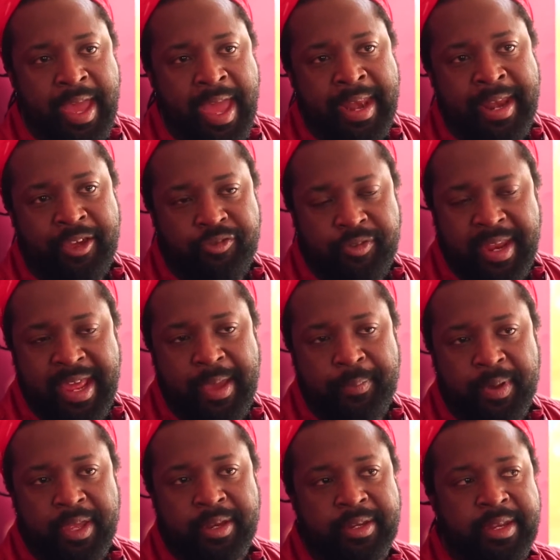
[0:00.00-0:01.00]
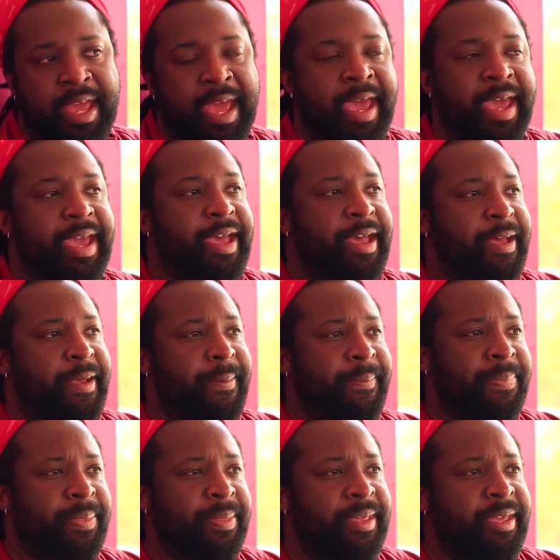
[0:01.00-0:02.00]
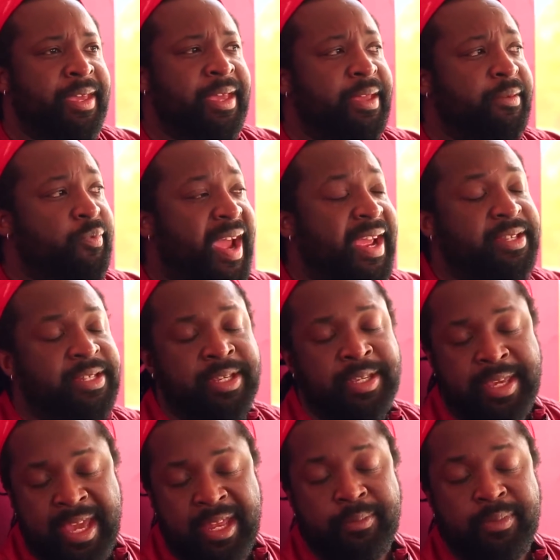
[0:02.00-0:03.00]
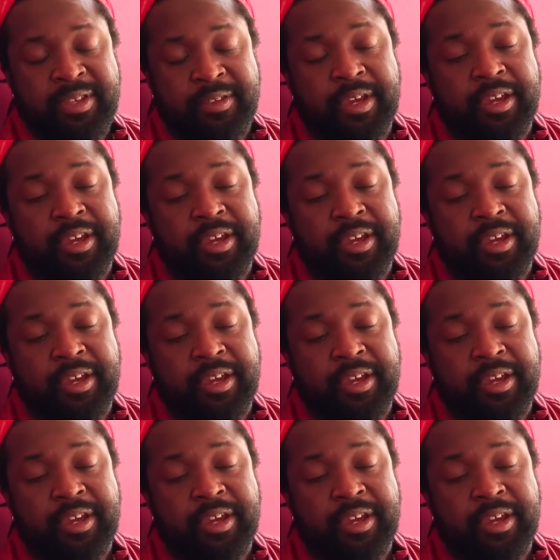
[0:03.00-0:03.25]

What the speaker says: And that's what happened. Writing can be